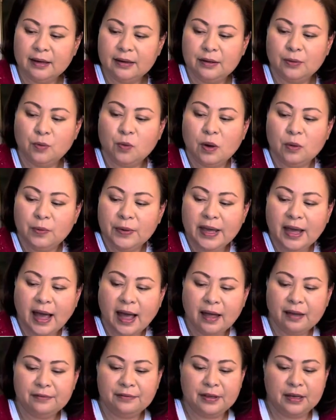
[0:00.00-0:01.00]
What we
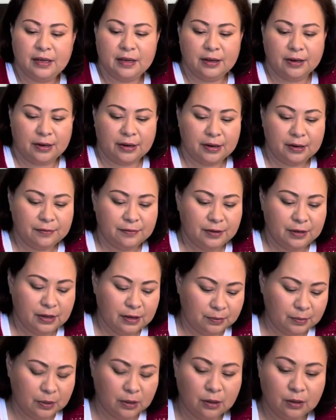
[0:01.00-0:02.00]
have here, if you come
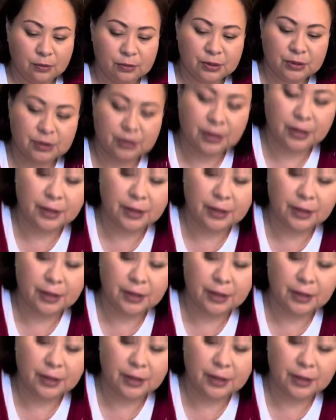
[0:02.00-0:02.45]
closer,